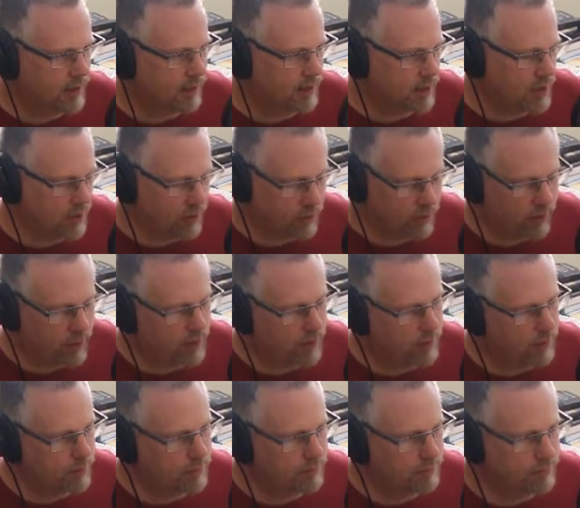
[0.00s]
So
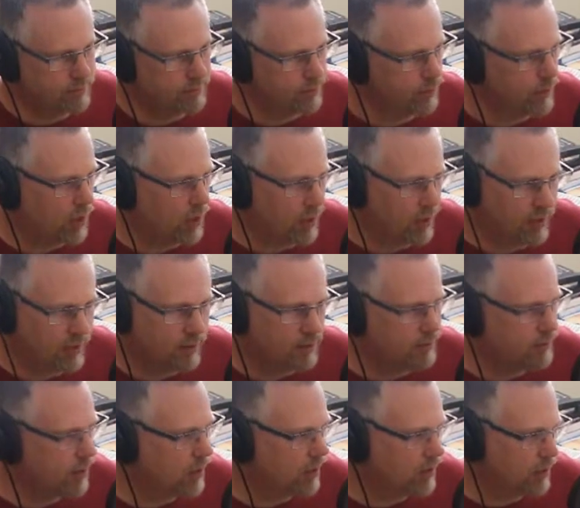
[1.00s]
300 baud
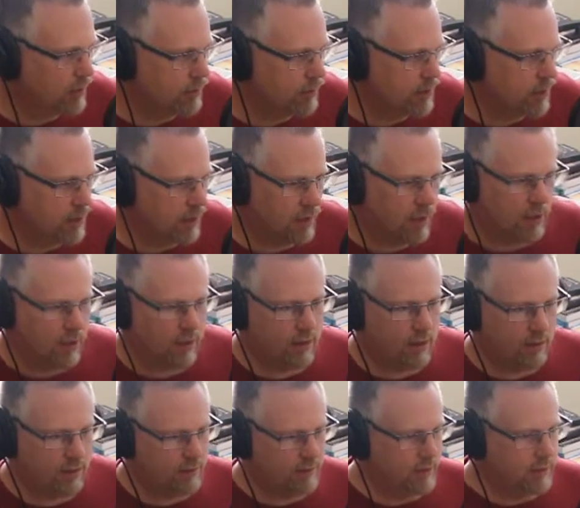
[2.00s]
modems
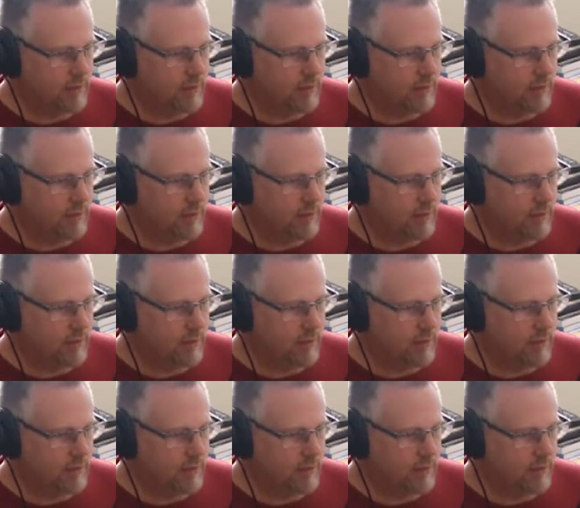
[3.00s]
are.